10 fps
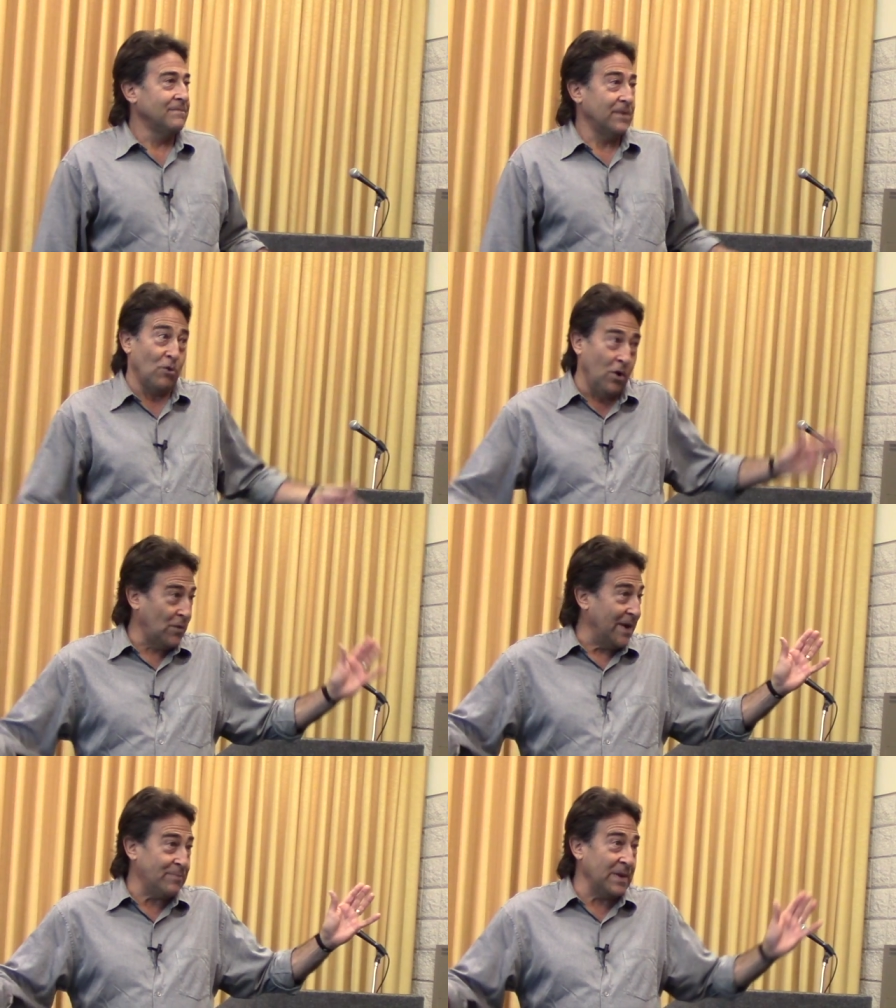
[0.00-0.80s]
They're all
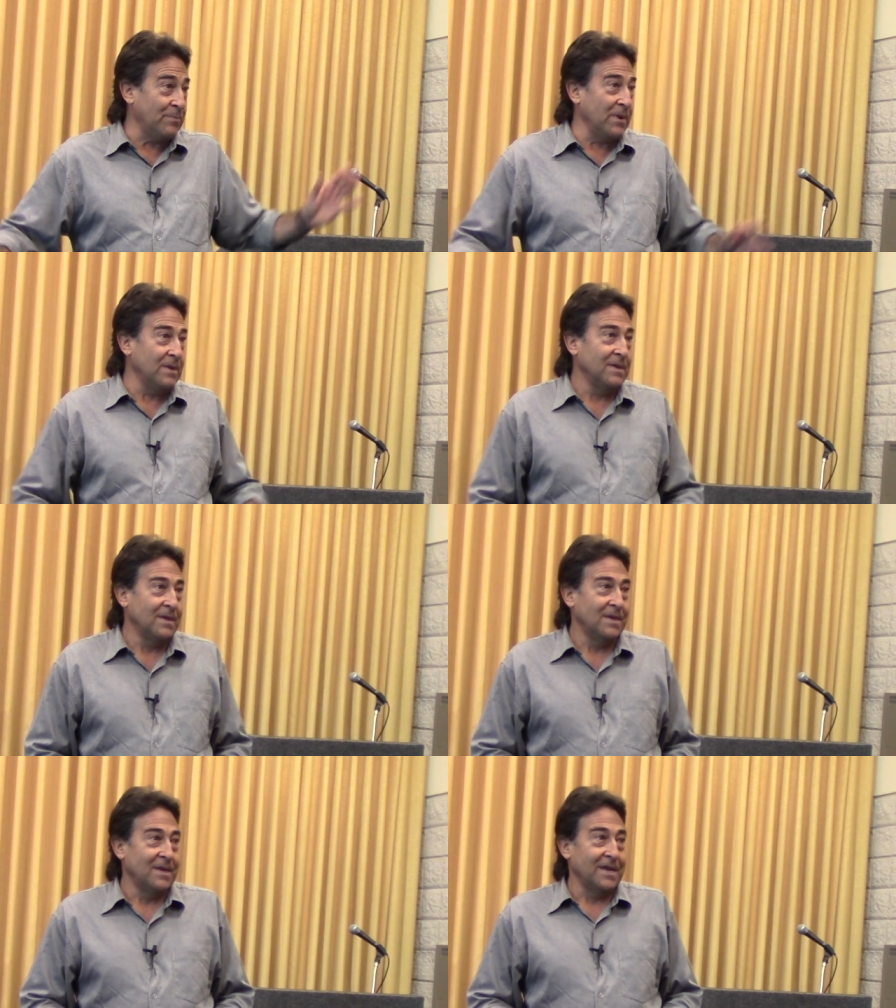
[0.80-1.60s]
great people.
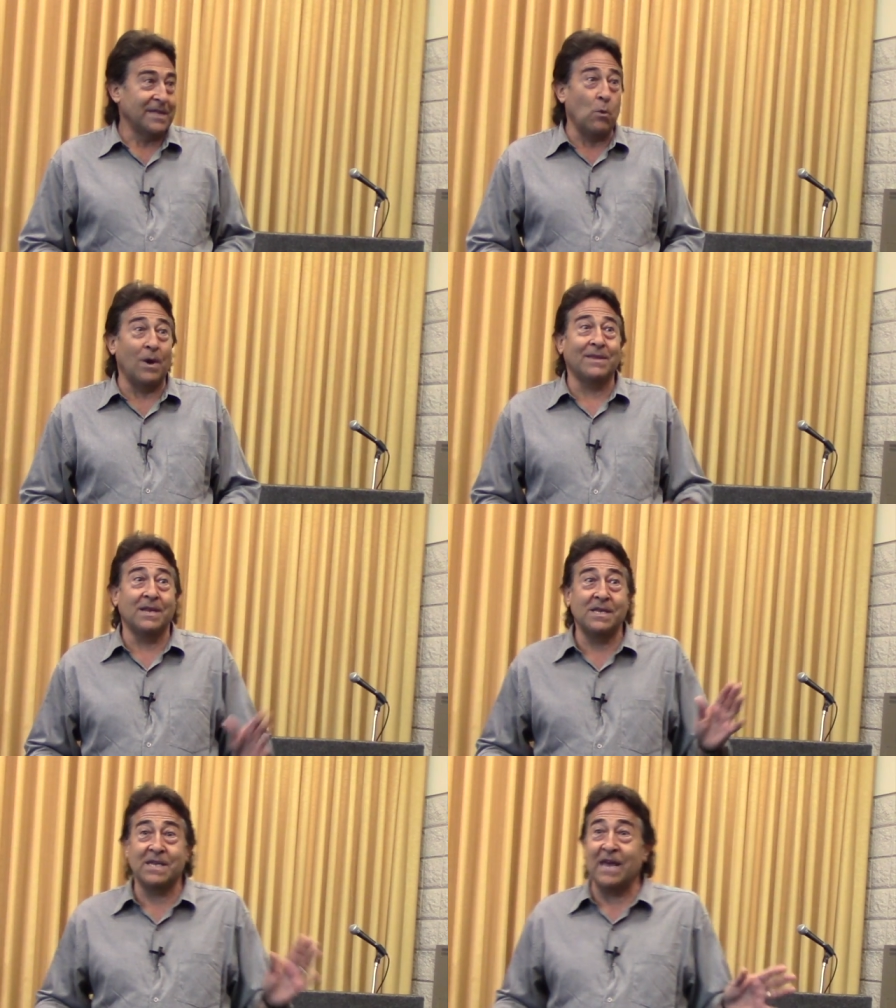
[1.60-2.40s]
They wanted
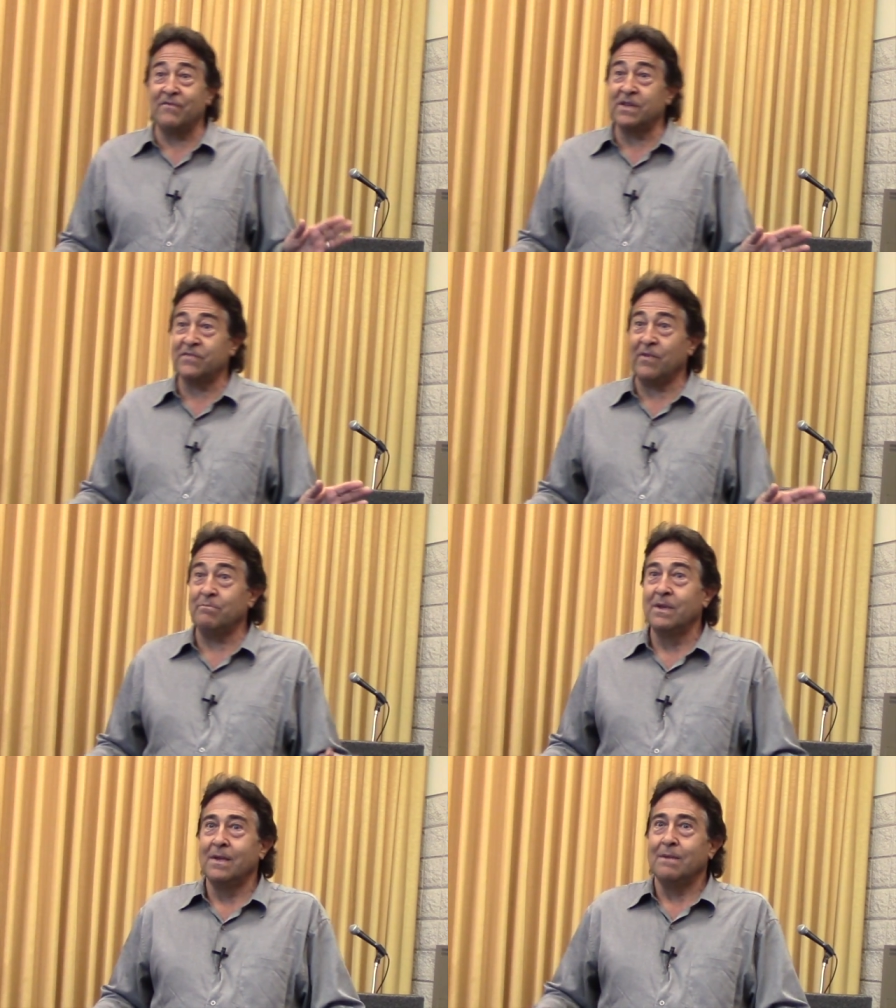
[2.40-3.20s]
to save us
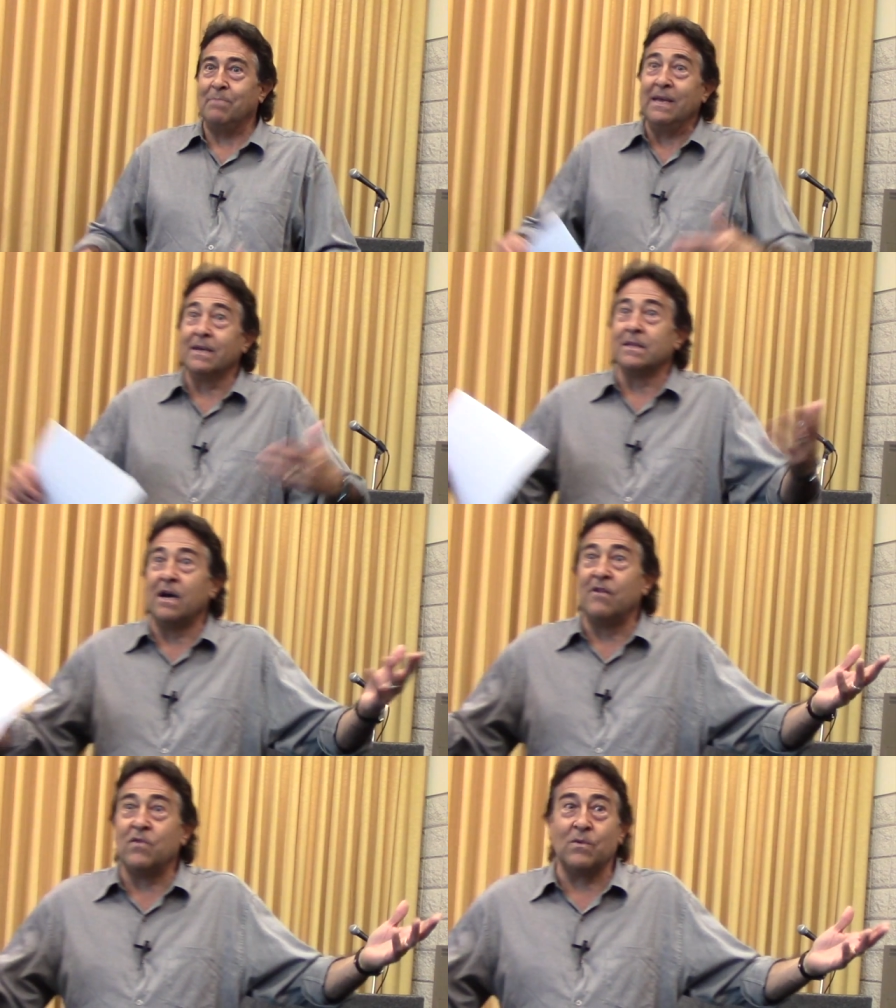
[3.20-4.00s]
from being in
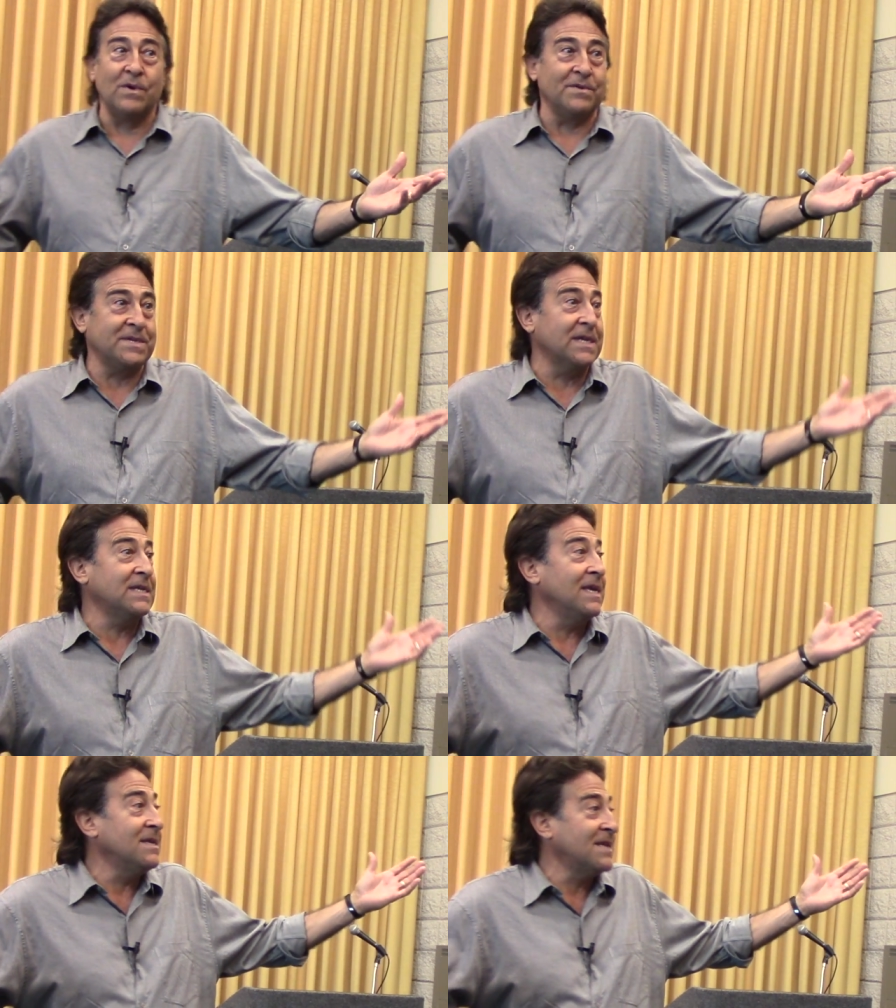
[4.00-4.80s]
love when we were
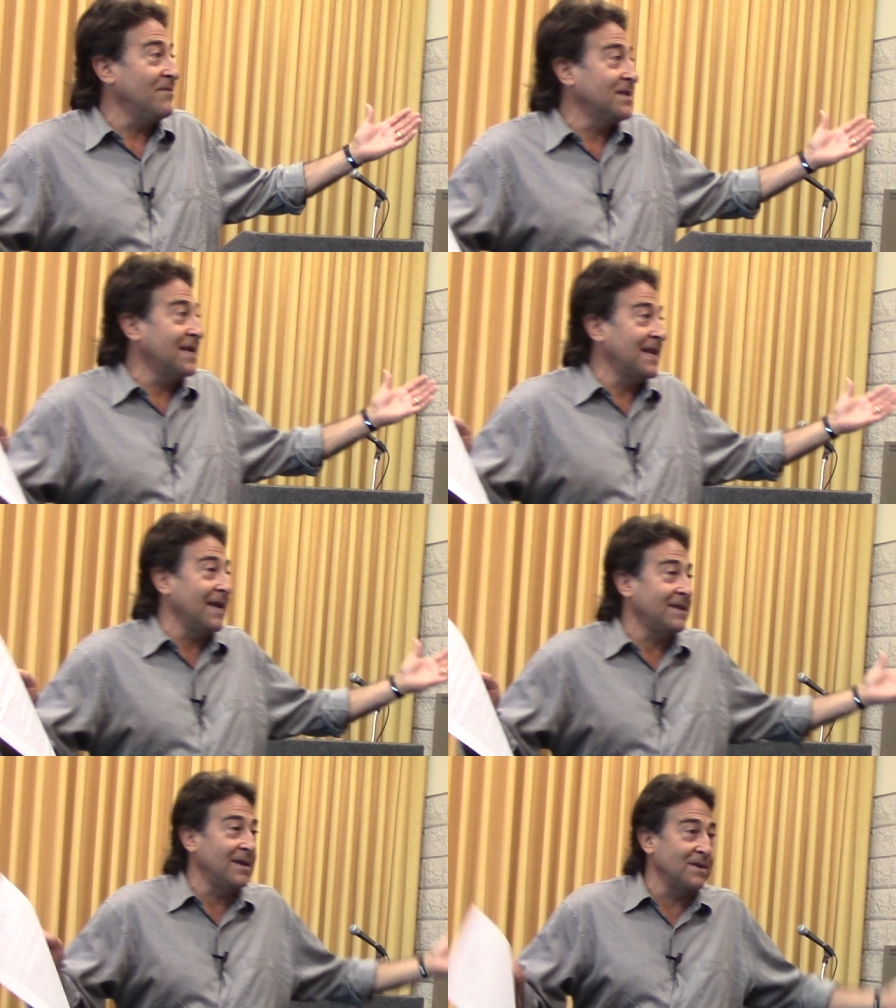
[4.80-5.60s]
16, 17,
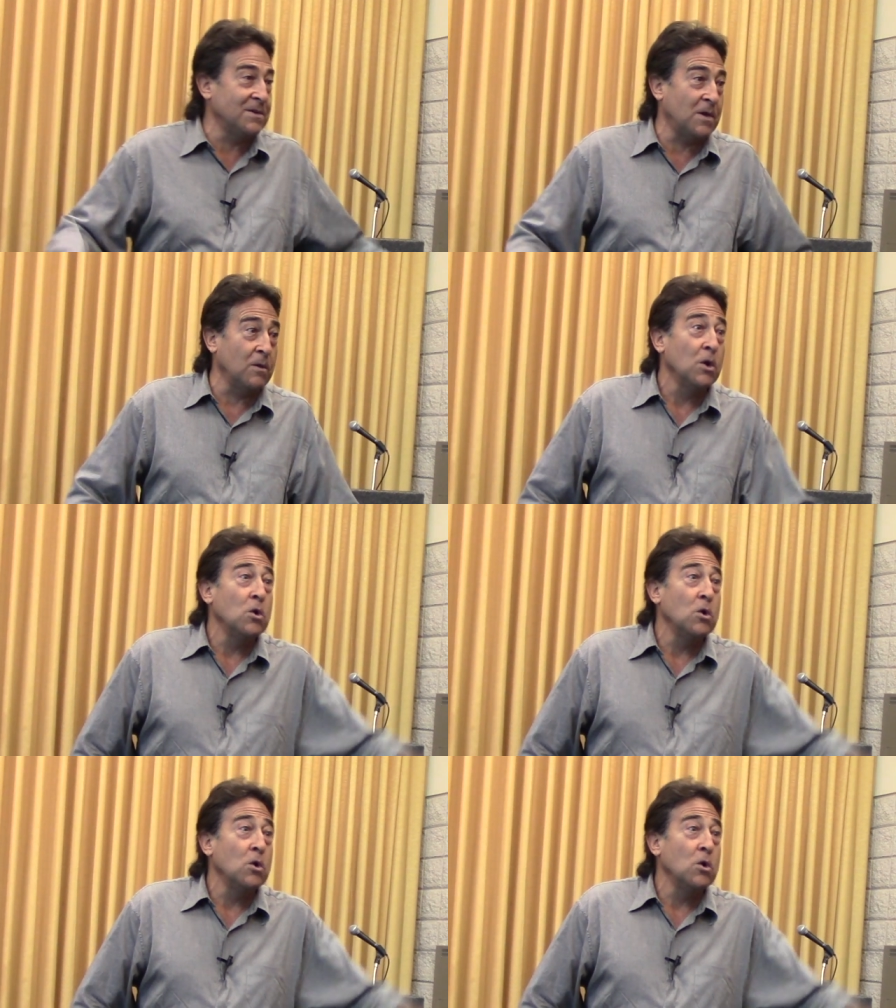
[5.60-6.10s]
18 years old.